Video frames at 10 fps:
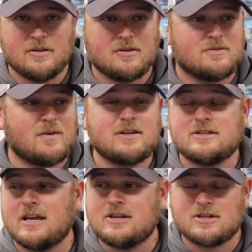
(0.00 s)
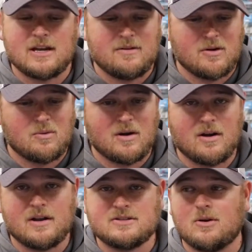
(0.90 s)
There's vegetation
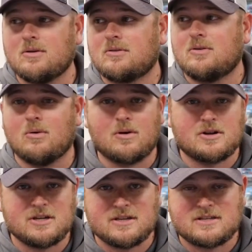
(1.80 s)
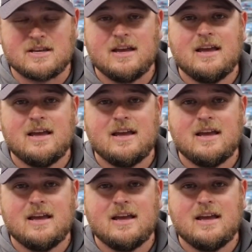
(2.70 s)
everywhere. It's all gorgeous.